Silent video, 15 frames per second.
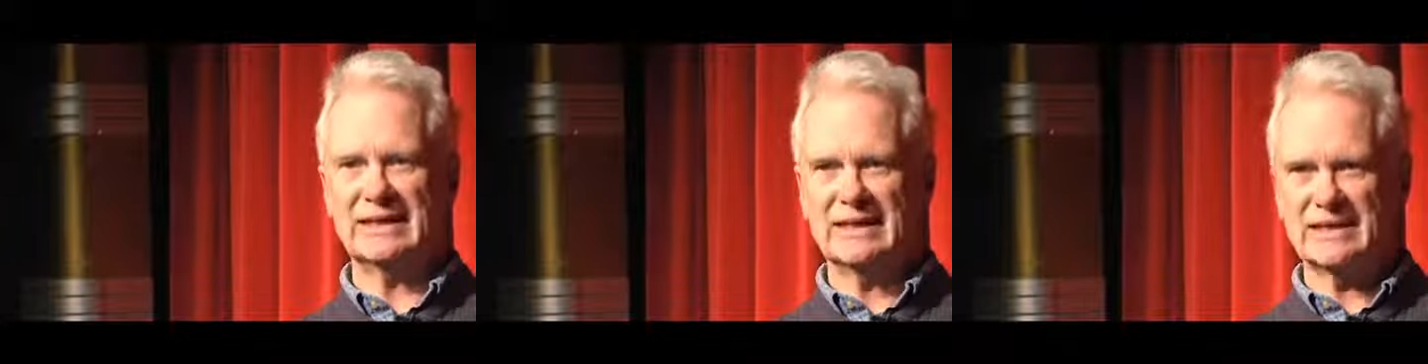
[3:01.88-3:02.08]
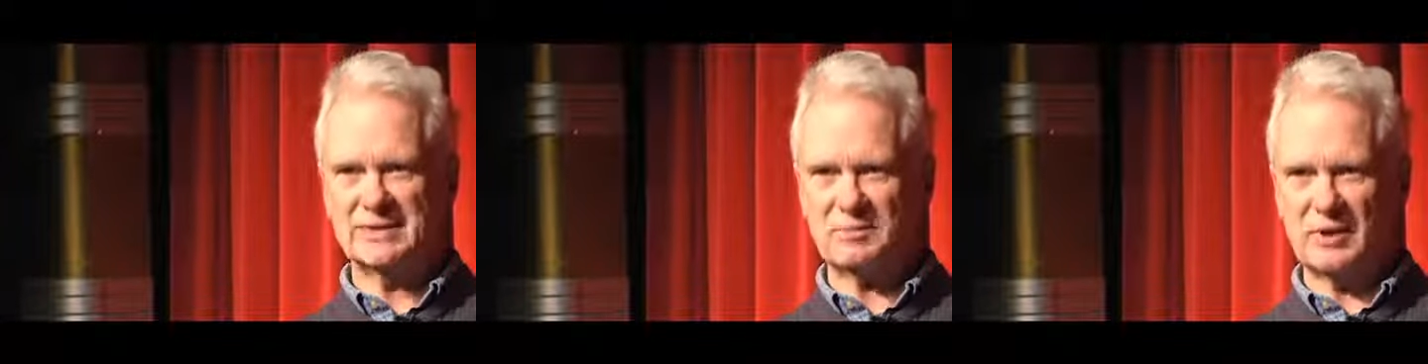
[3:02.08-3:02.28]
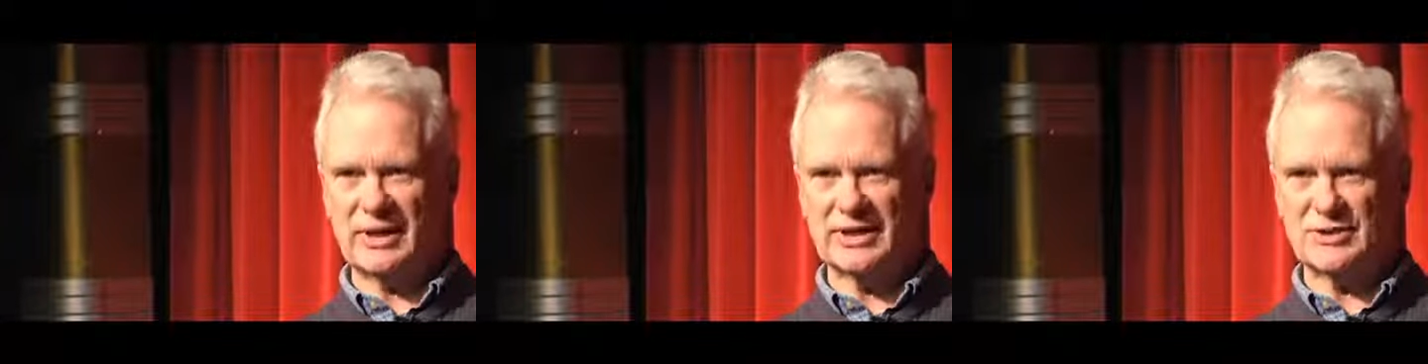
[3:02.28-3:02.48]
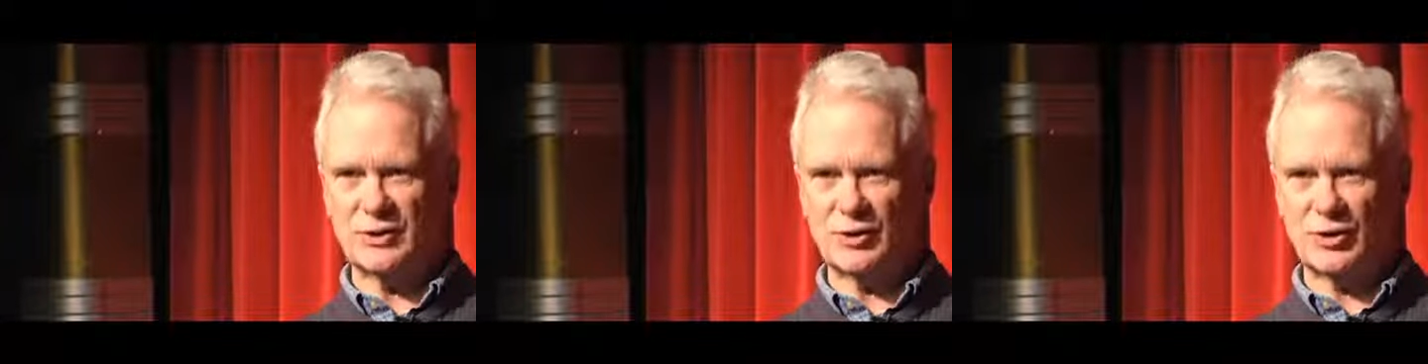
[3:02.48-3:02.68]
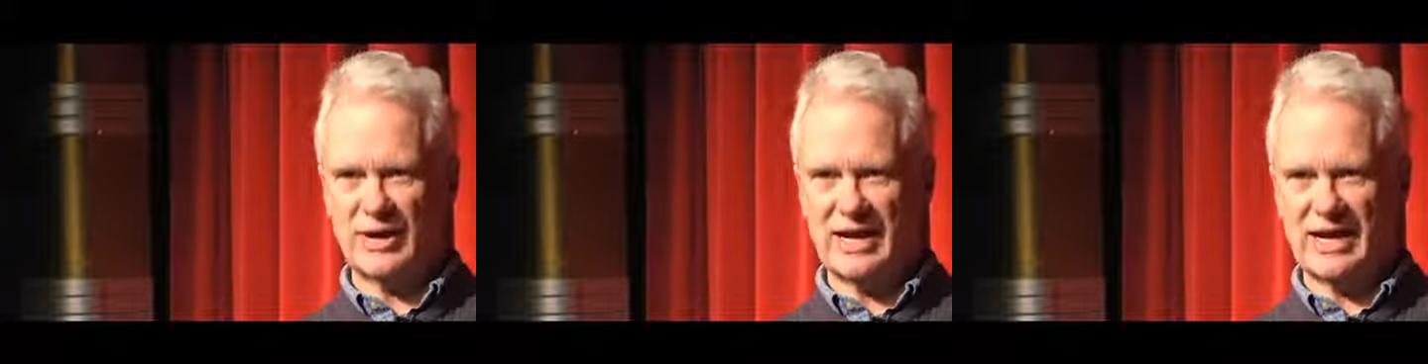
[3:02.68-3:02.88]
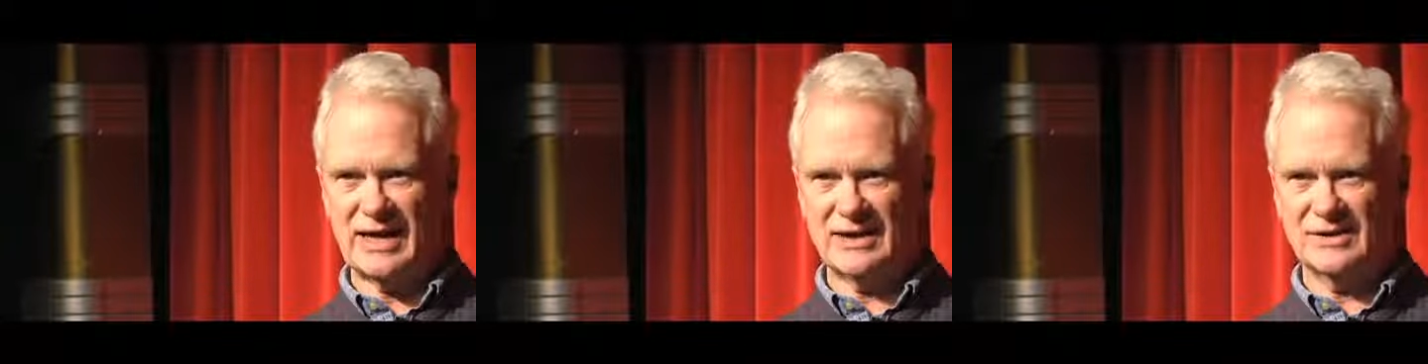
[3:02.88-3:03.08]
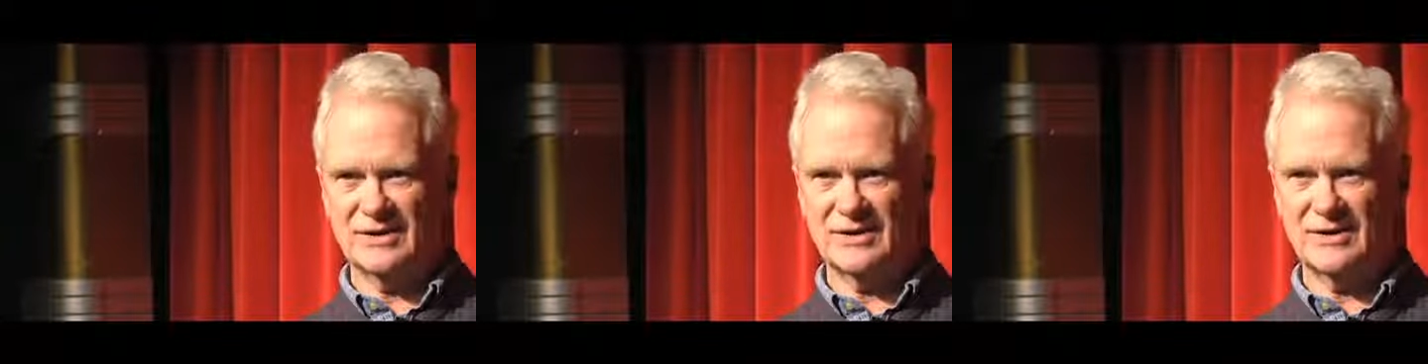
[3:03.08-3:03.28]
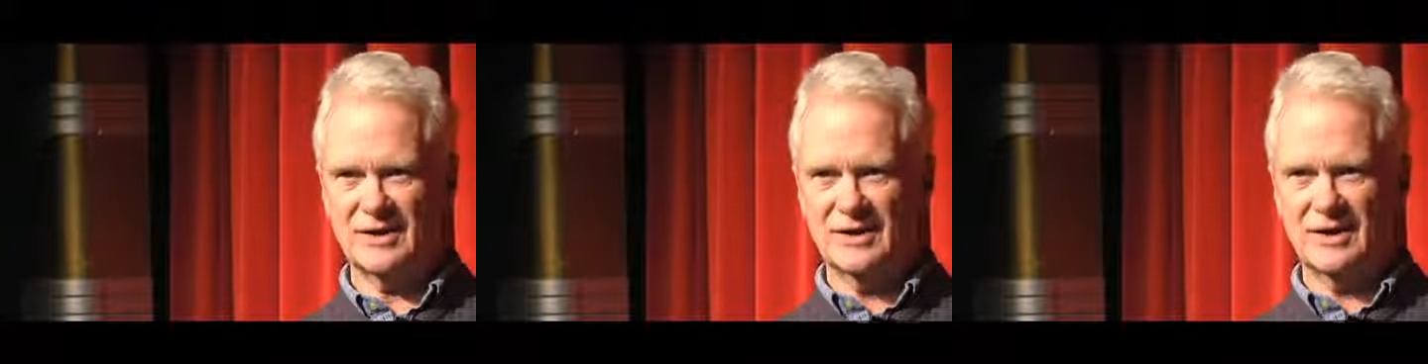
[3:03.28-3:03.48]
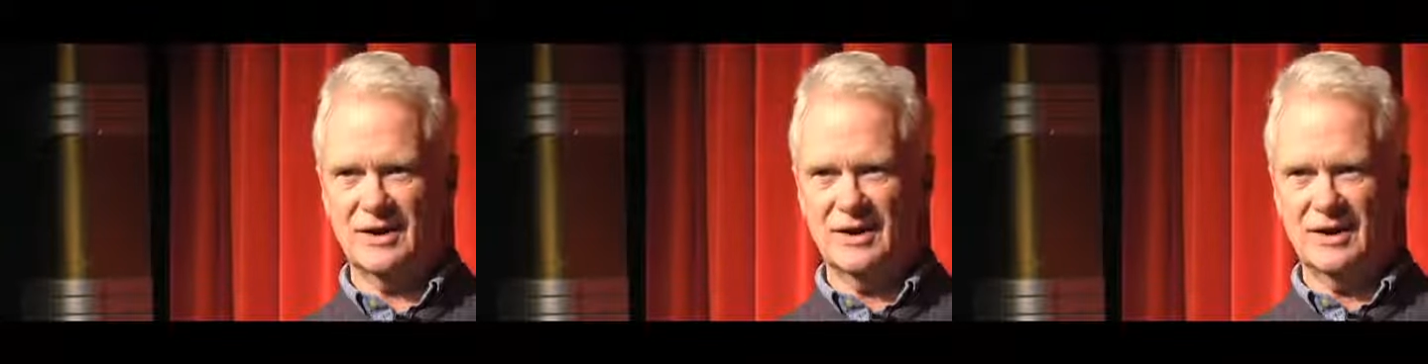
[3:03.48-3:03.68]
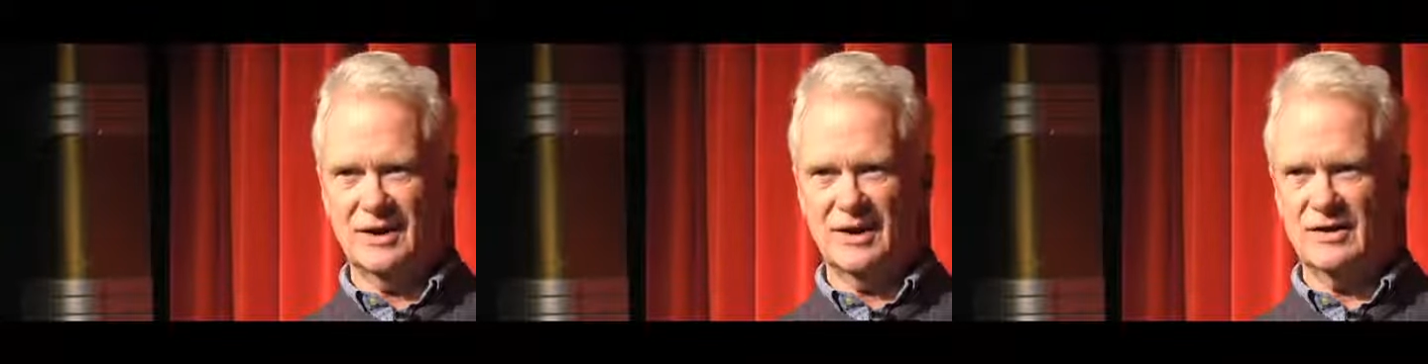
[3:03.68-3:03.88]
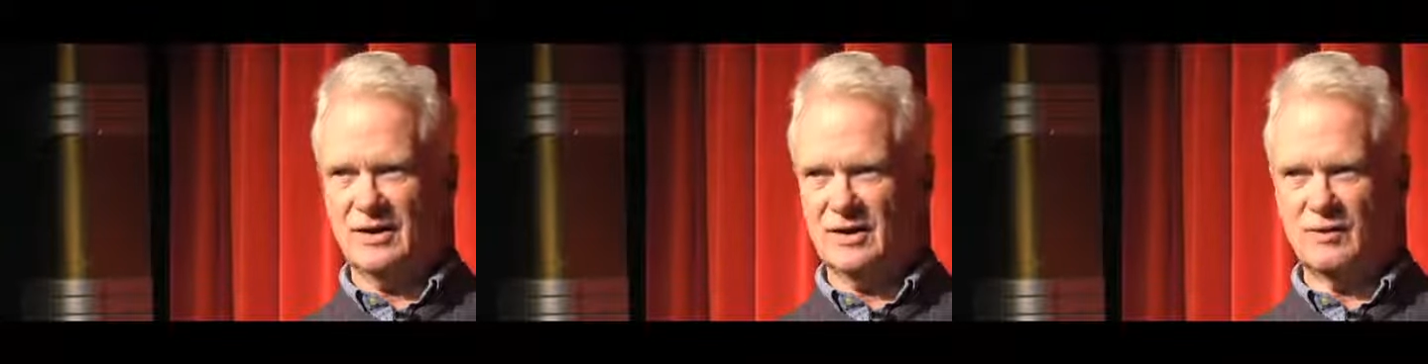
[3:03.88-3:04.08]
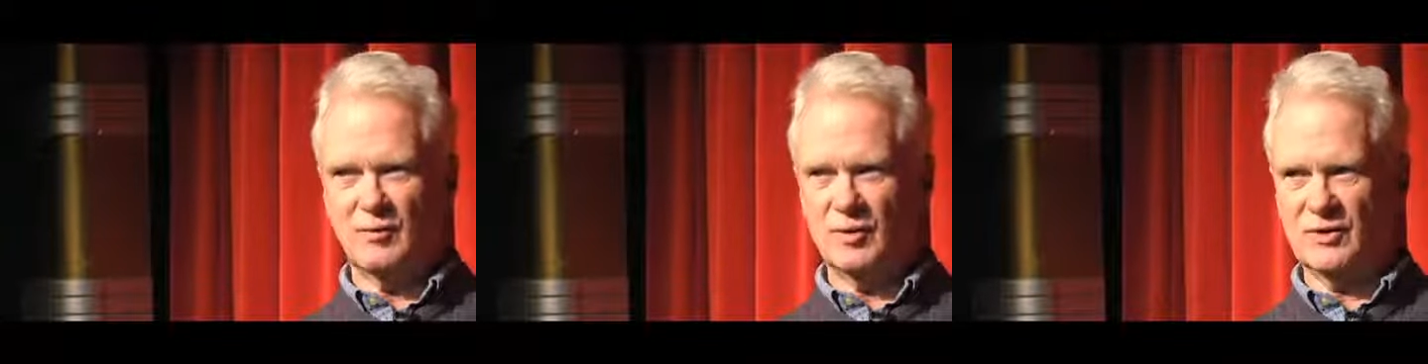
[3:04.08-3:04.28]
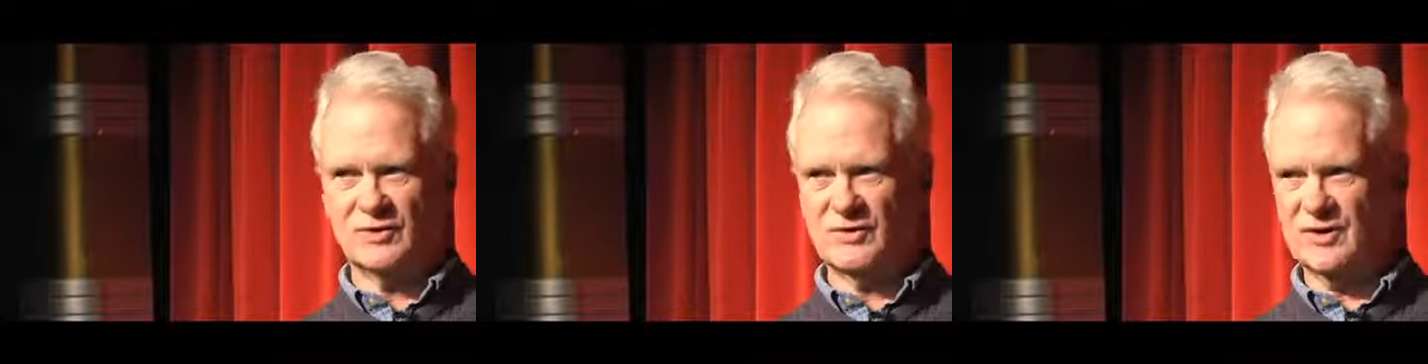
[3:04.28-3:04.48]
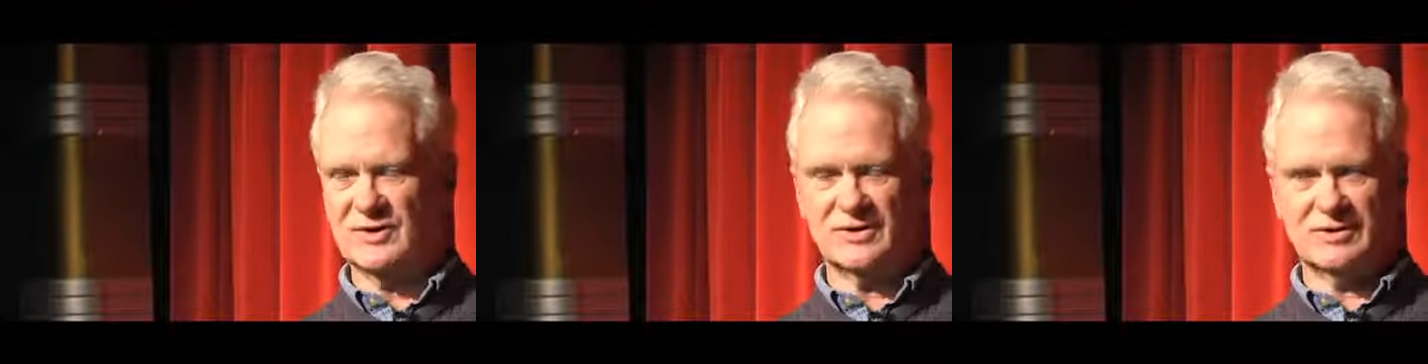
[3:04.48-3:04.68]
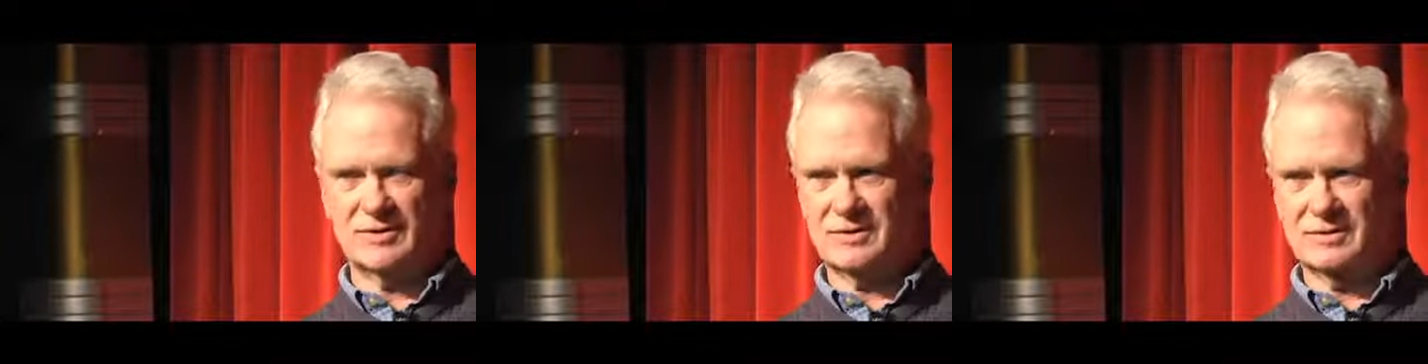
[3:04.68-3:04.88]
that this place creates that was just